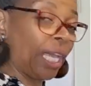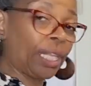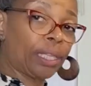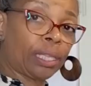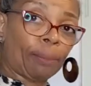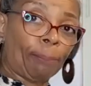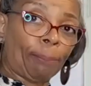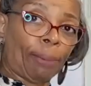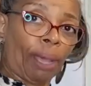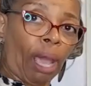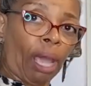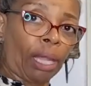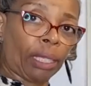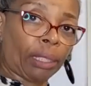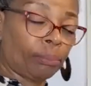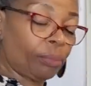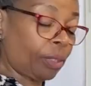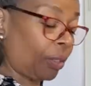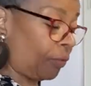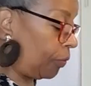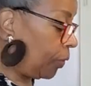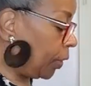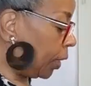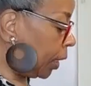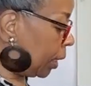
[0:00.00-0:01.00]
at the bottom
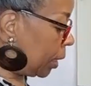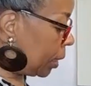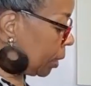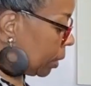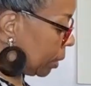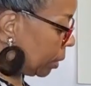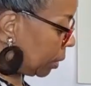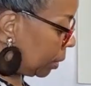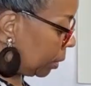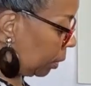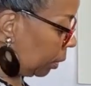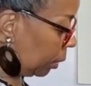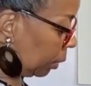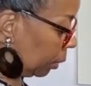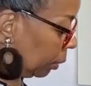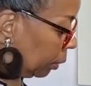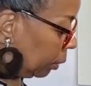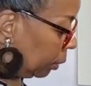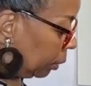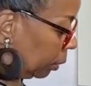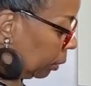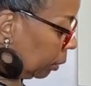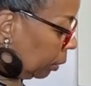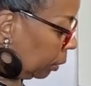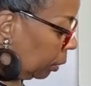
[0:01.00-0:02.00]
of this,
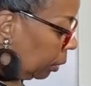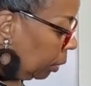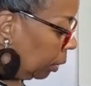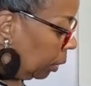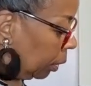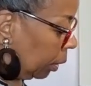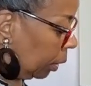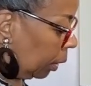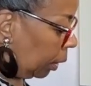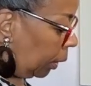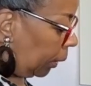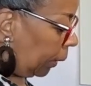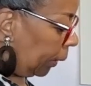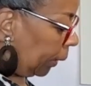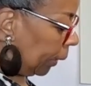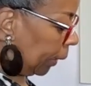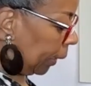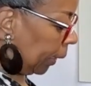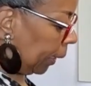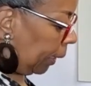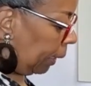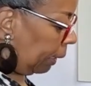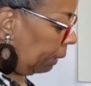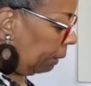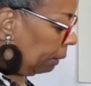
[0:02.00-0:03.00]

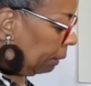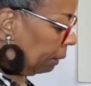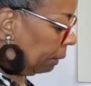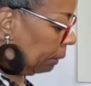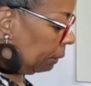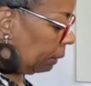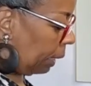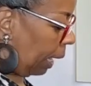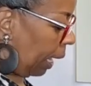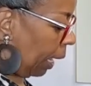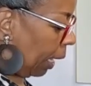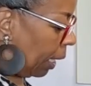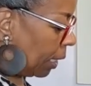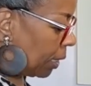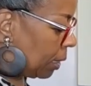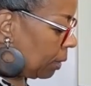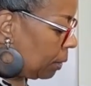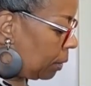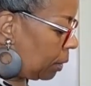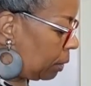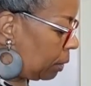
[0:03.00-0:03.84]
and I